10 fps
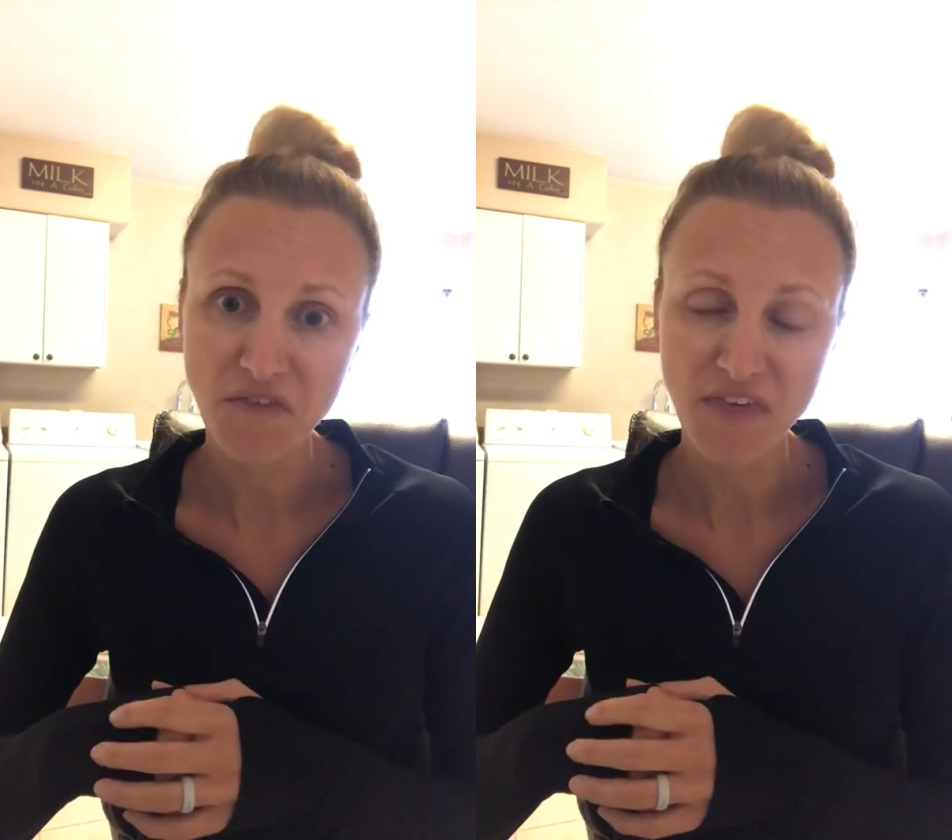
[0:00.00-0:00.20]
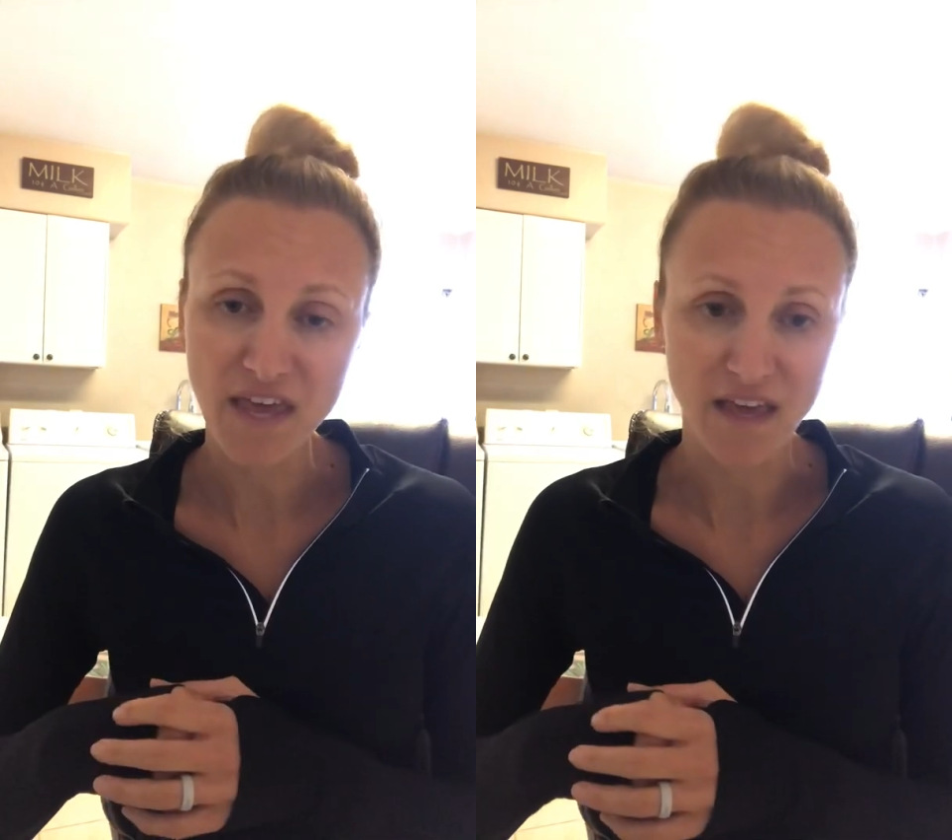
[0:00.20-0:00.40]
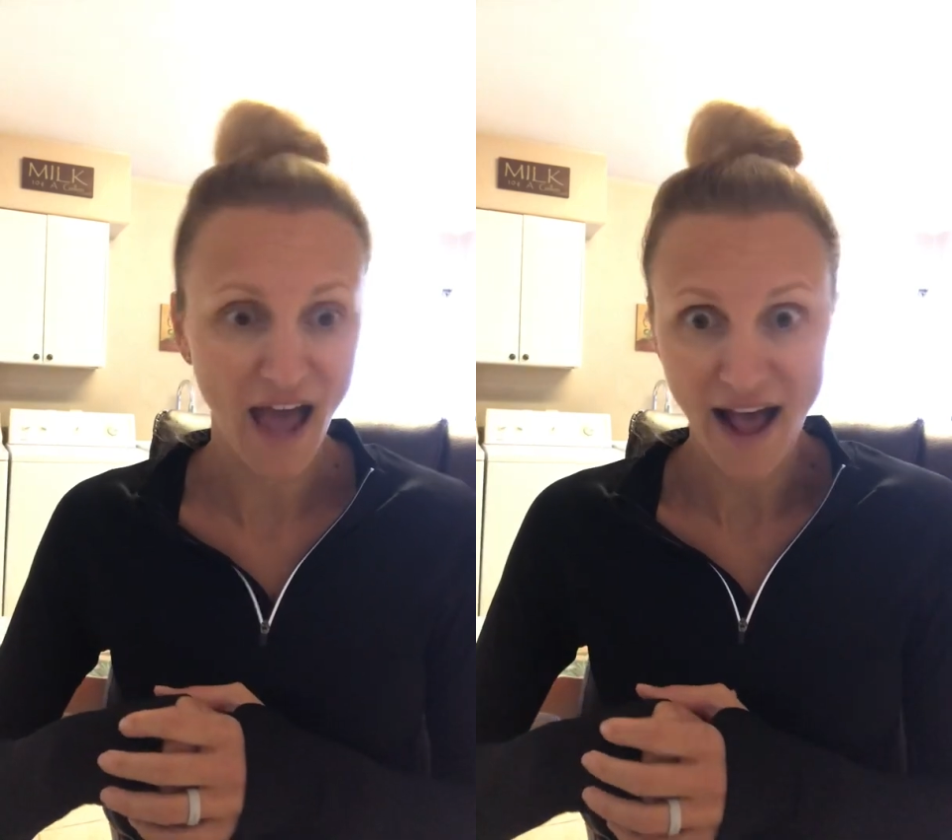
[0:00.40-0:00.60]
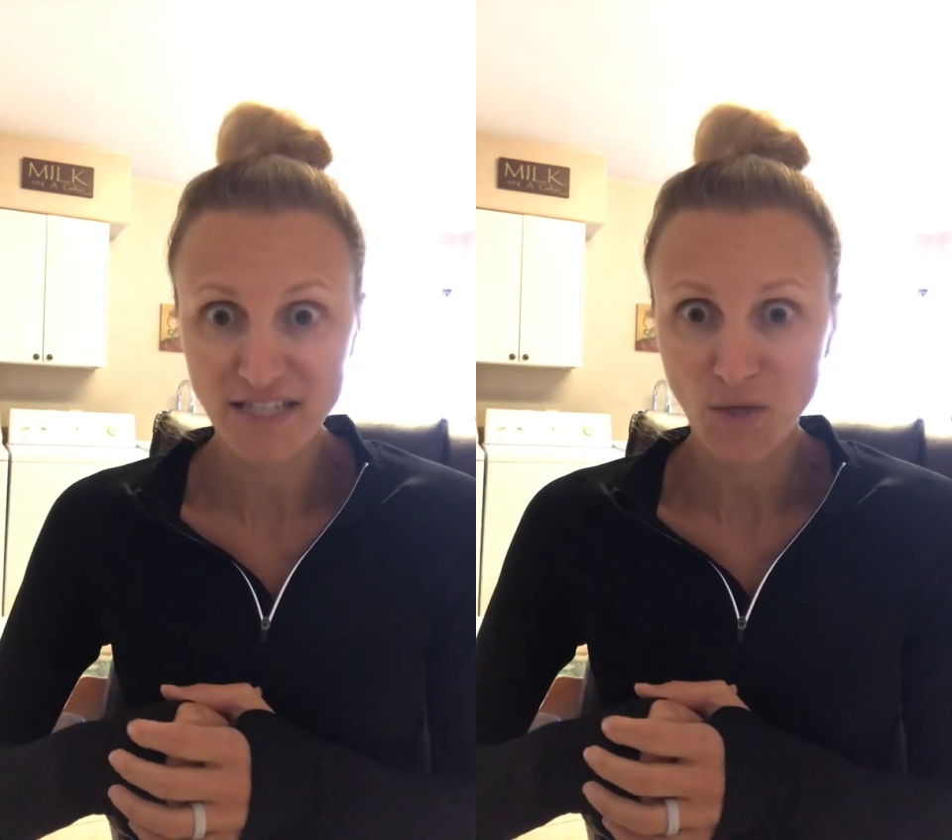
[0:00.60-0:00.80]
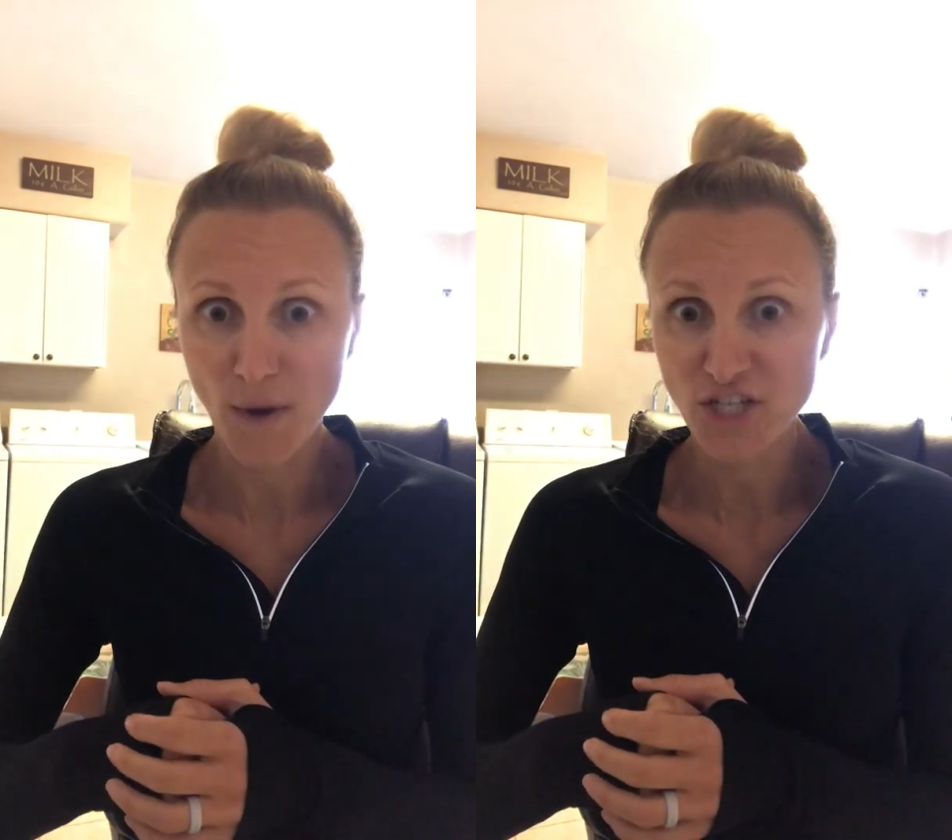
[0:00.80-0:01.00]
think,
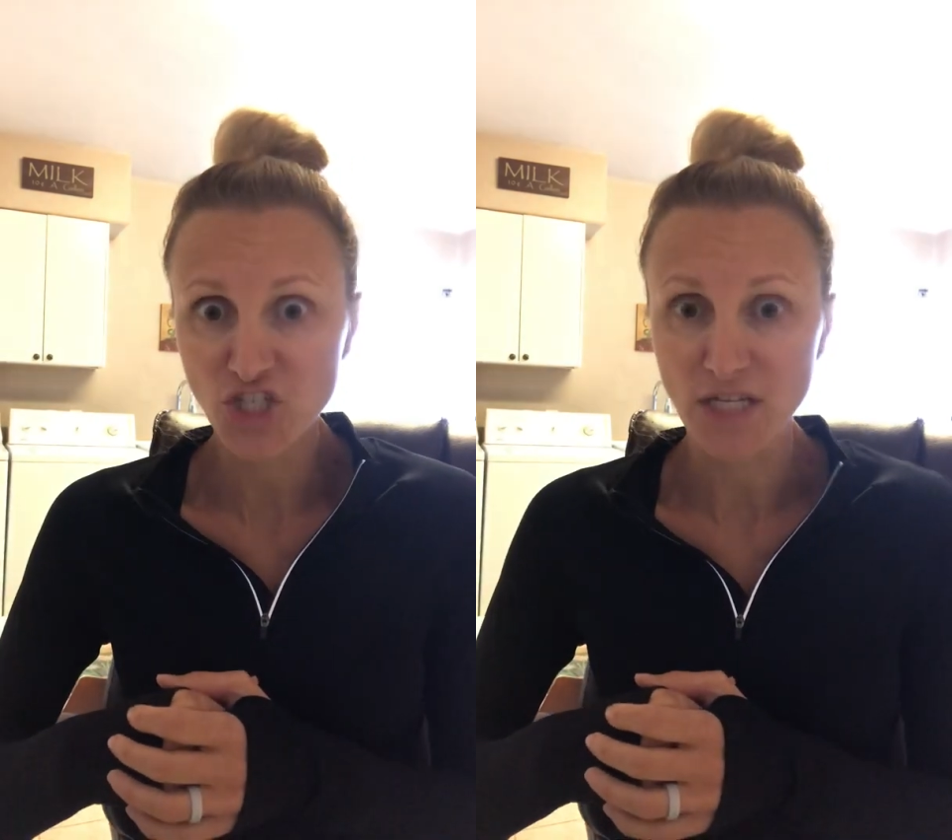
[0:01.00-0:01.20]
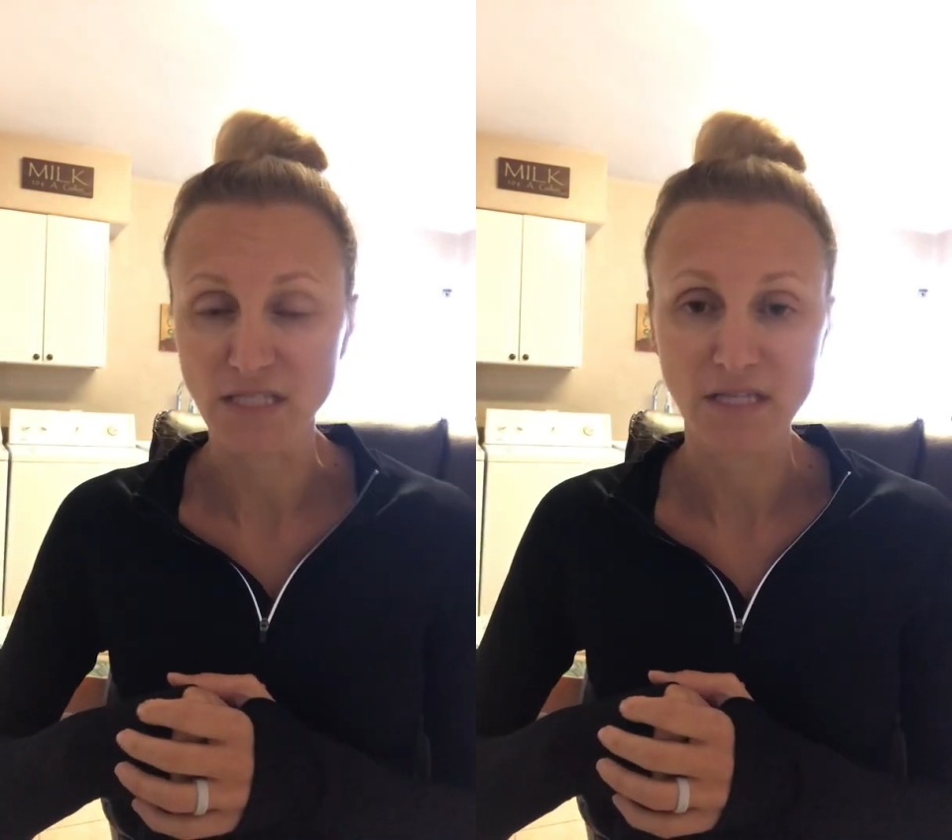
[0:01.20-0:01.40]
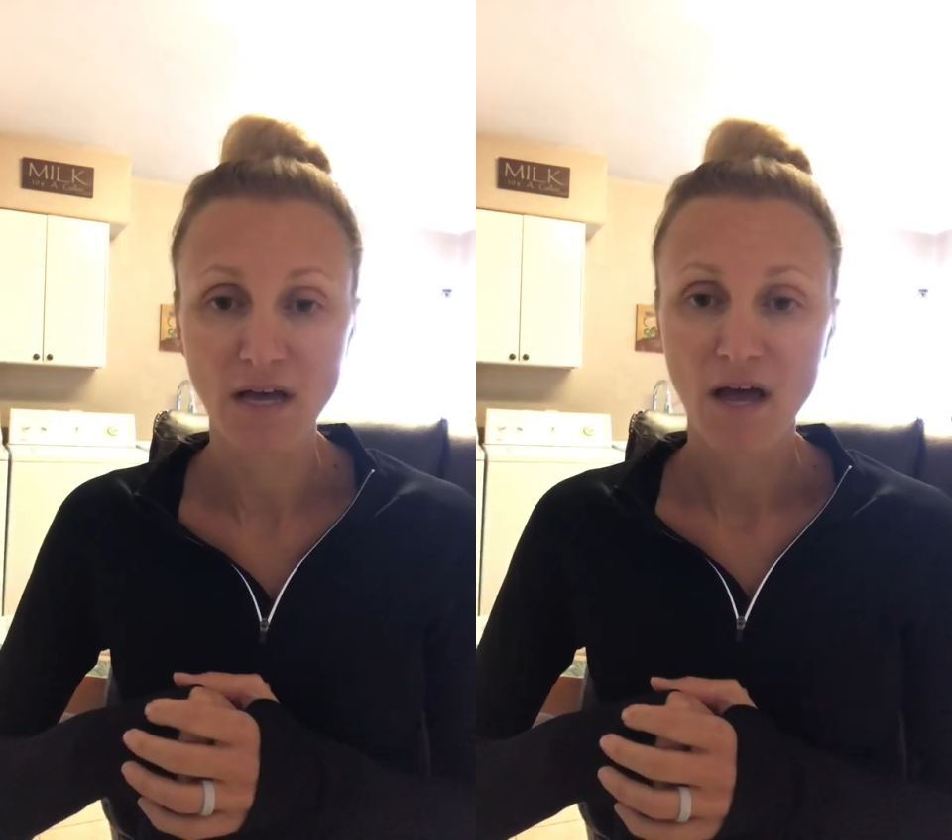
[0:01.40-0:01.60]
ask questions.